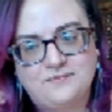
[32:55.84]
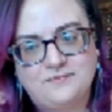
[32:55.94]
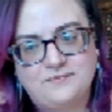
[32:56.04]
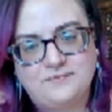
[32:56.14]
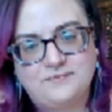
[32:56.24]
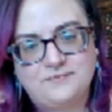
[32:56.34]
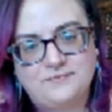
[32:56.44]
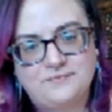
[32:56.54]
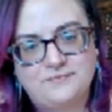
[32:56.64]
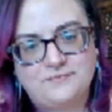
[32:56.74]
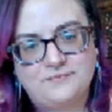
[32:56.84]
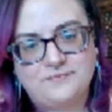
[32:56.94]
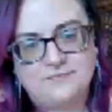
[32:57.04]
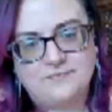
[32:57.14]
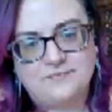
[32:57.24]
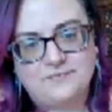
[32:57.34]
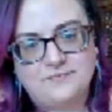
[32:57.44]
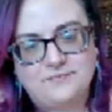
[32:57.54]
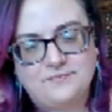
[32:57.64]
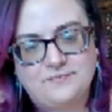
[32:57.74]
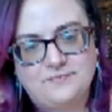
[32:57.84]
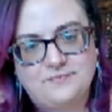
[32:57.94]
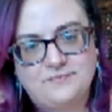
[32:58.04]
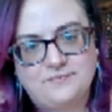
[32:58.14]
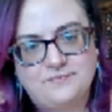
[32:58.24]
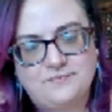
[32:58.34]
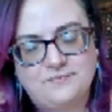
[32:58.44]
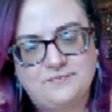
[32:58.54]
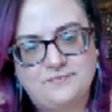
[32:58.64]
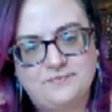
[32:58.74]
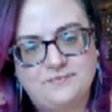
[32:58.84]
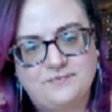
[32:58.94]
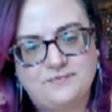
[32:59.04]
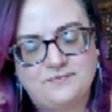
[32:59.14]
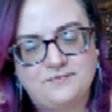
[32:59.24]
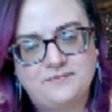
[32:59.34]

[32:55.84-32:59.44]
No words are spoken by the person on screen.